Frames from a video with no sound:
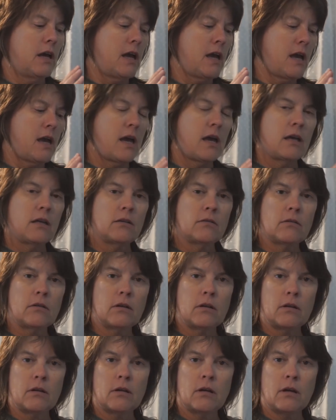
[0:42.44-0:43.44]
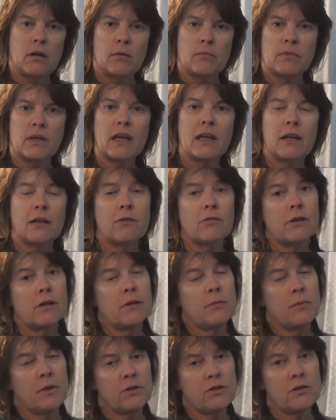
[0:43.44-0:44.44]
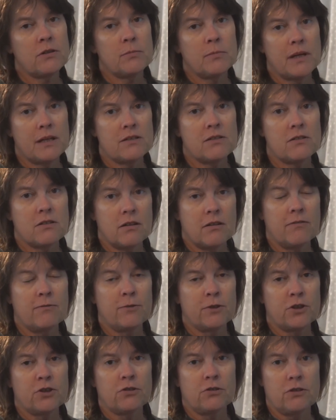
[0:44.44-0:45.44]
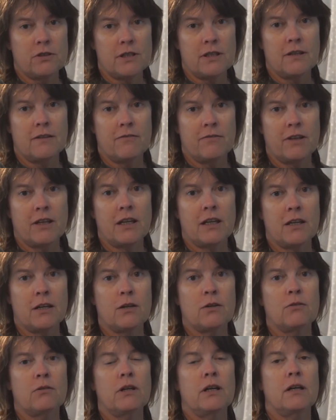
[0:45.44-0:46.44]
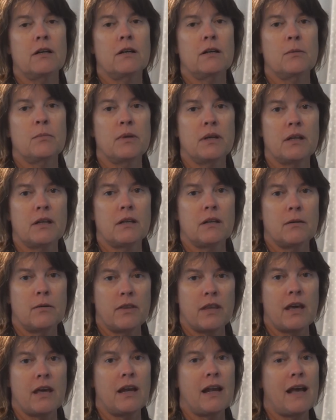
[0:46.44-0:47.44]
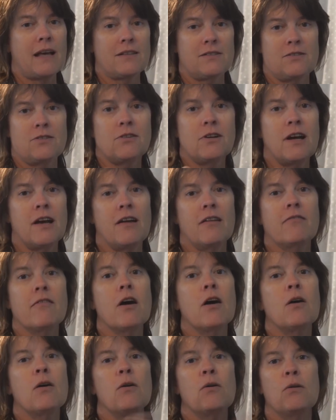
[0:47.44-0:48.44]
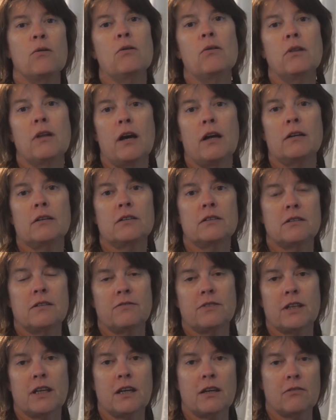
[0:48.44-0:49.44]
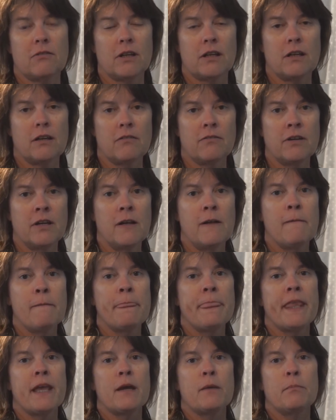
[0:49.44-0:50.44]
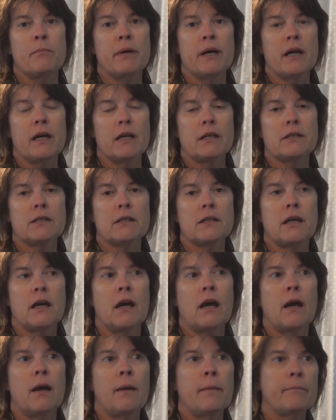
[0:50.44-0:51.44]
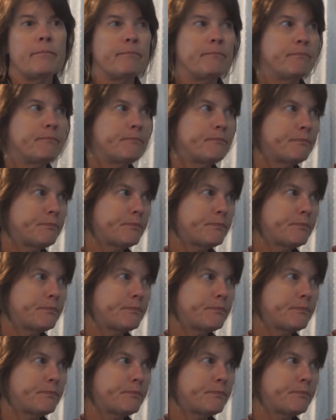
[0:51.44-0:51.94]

and um, getting rid of most of my stuff, which you'll see a video here in a minute of that. I still have a whole lot of stuff to get rid of. But um,